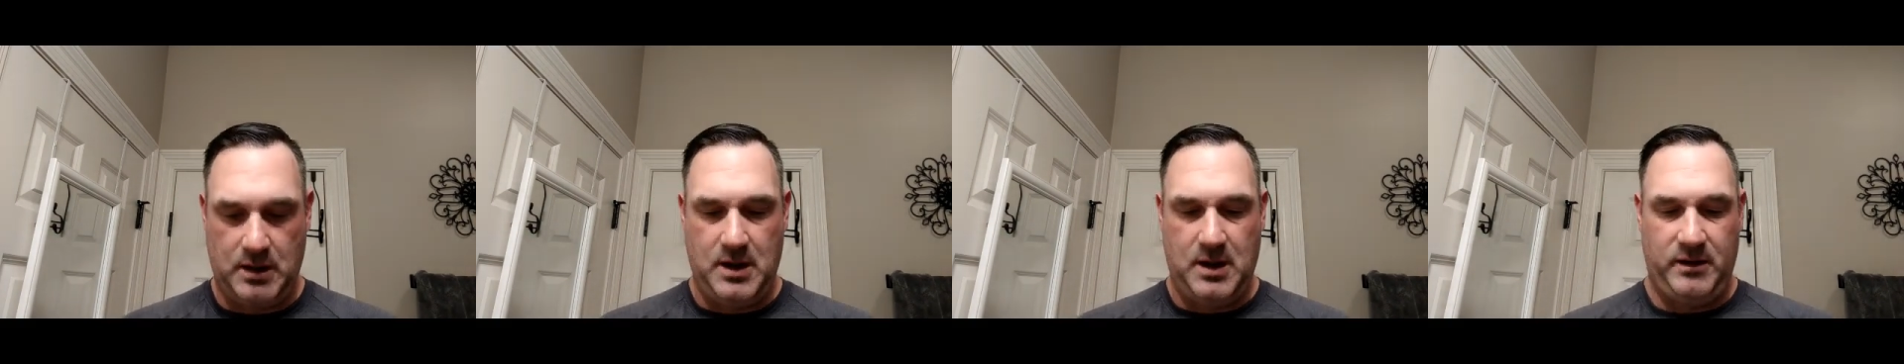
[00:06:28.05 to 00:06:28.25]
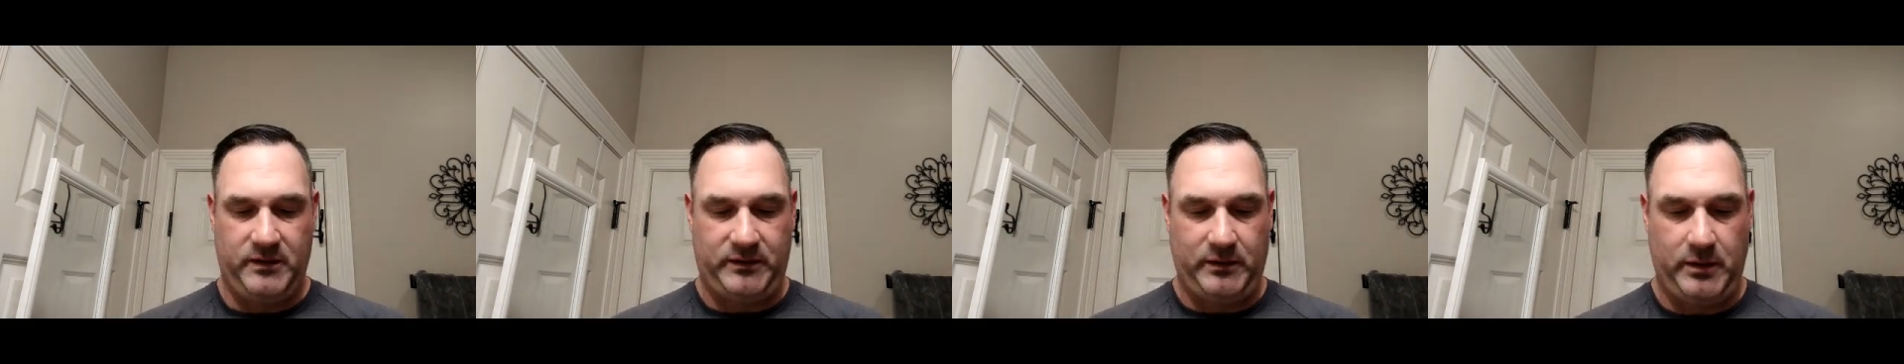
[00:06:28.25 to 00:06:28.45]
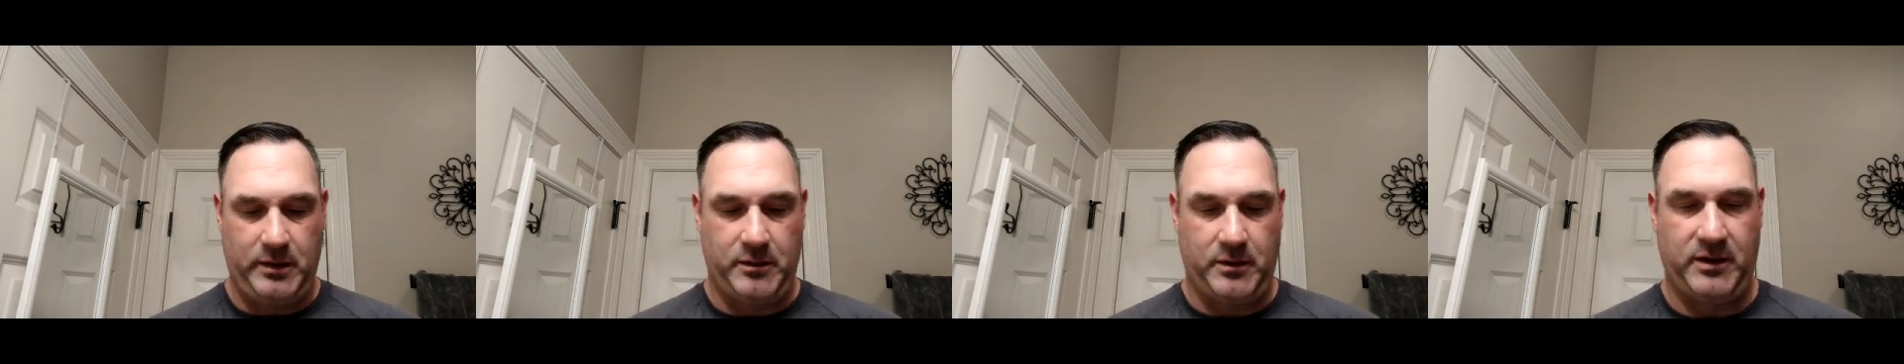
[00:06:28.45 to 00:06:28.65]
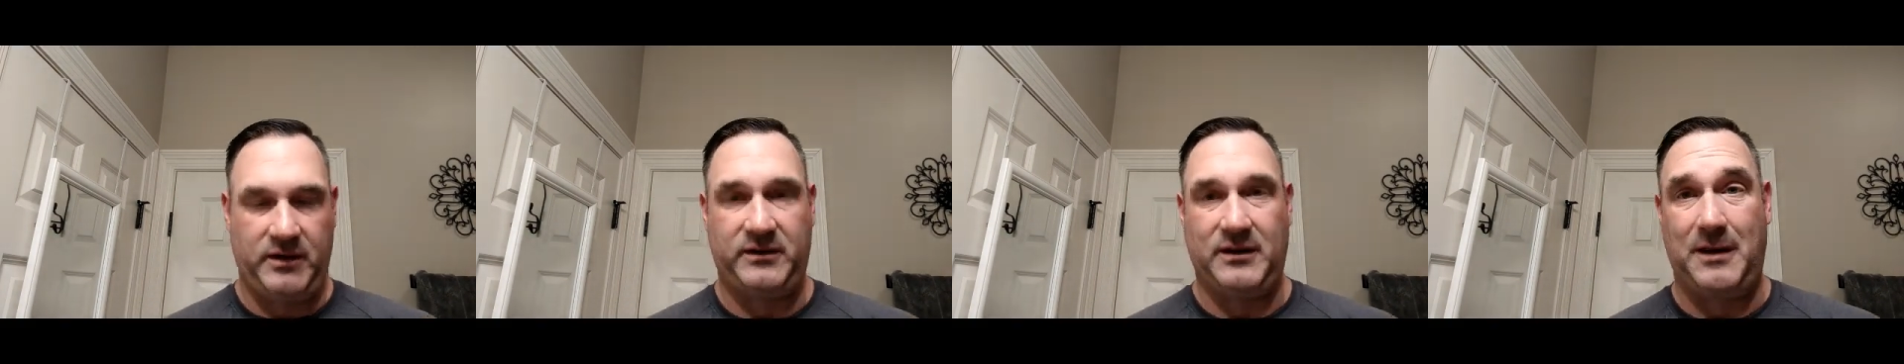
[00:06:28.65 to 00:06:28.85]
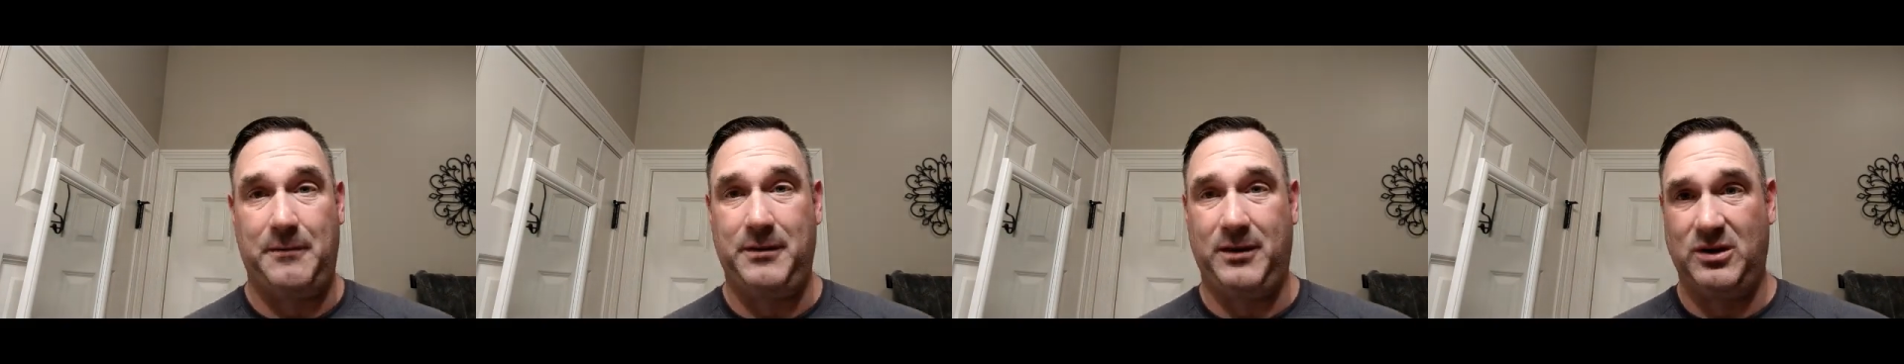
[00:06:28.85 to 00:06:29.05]
So, anyways,
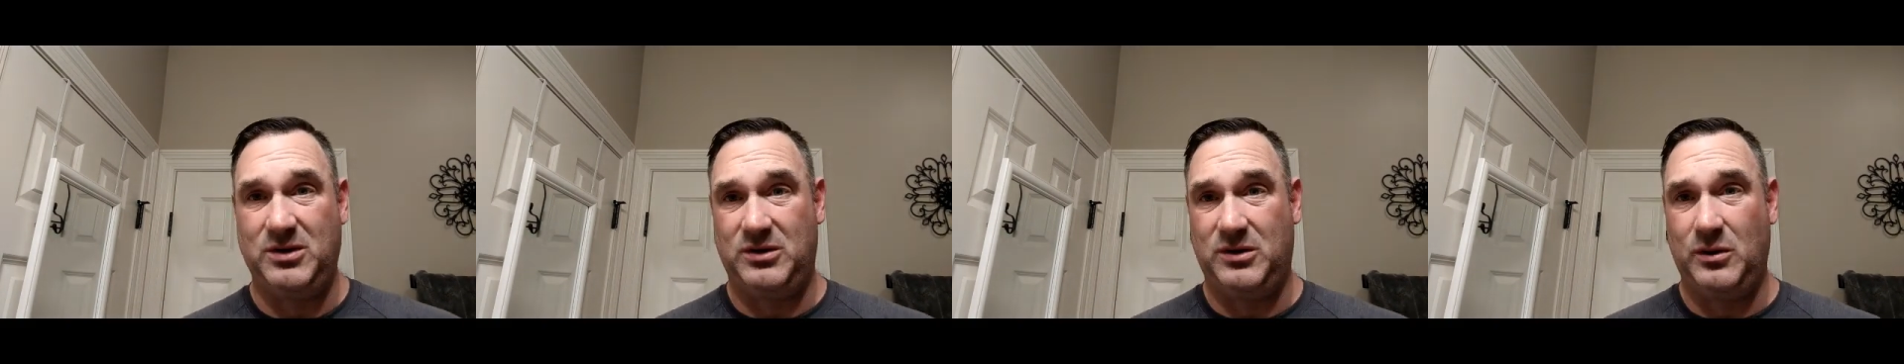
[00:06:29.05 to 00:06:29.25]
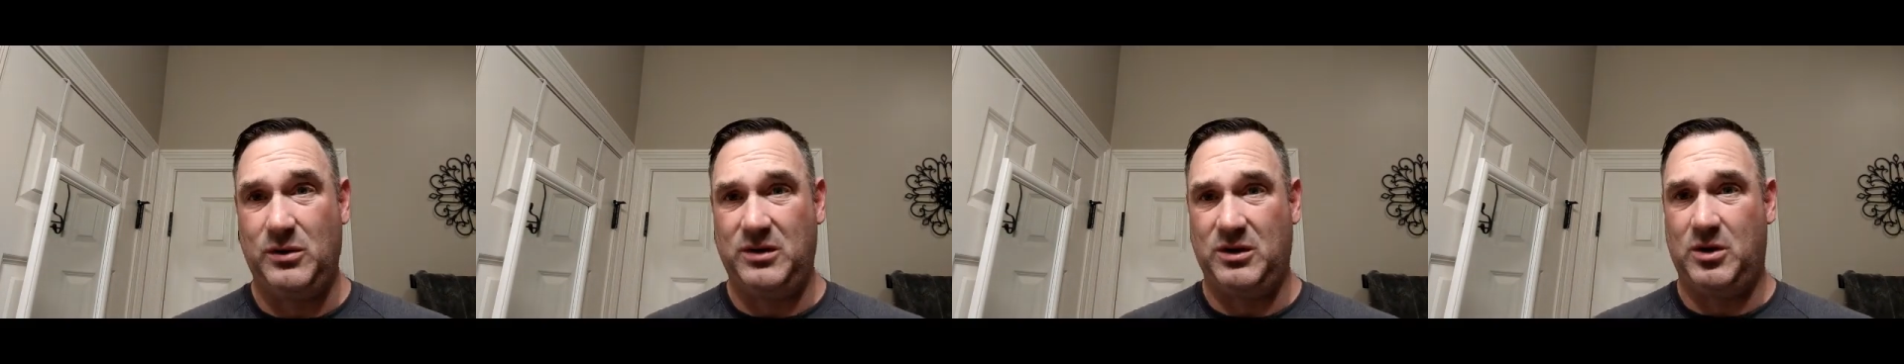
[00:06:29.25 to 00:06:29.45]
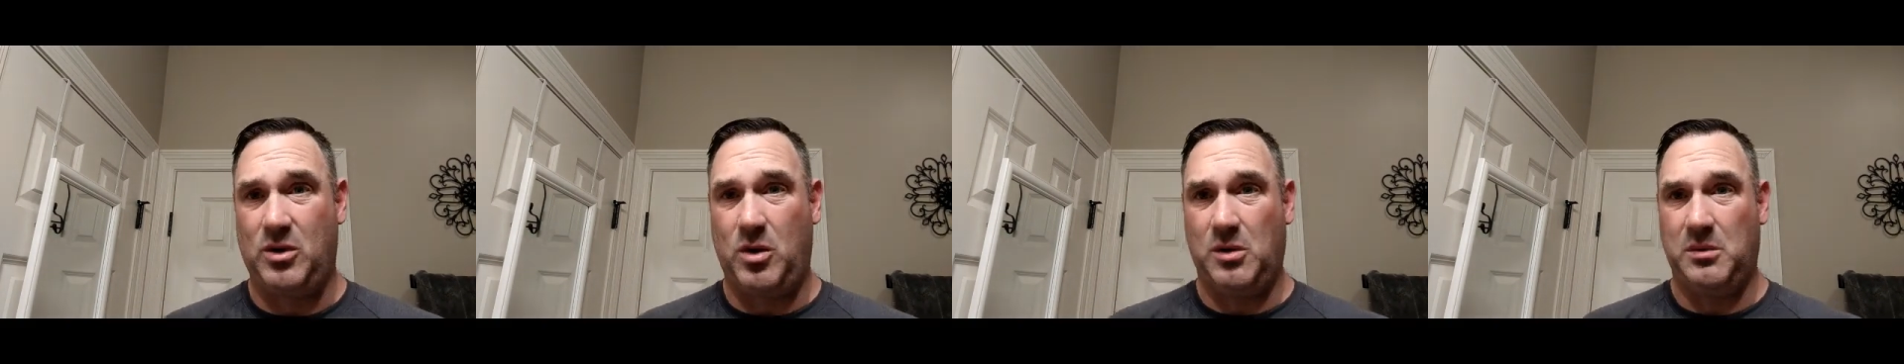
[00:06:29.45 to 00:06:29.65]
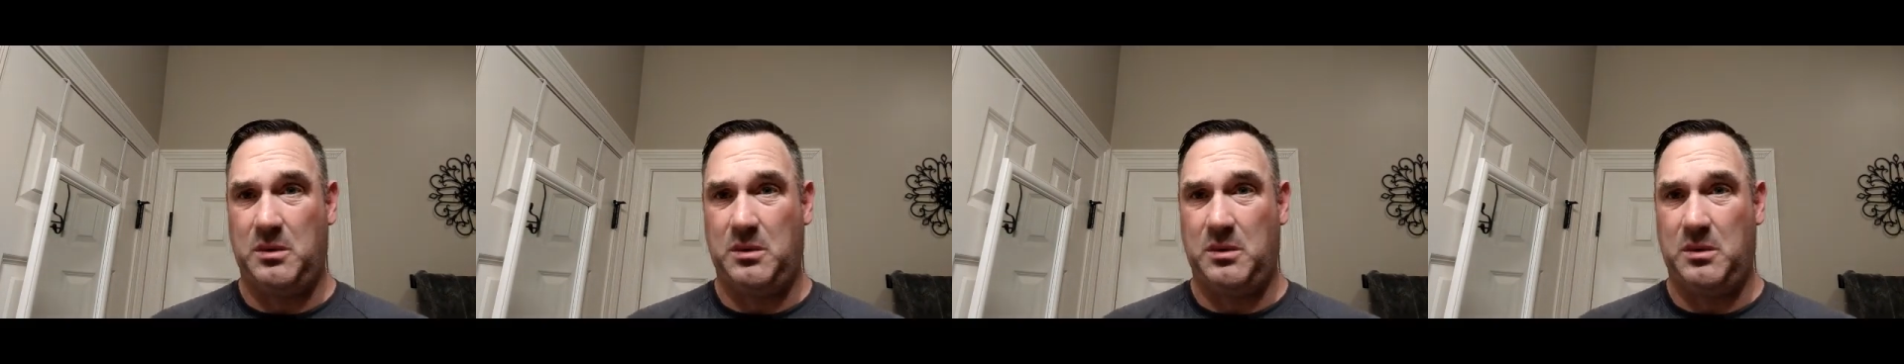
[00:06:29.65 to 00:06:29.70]
I've been doing cold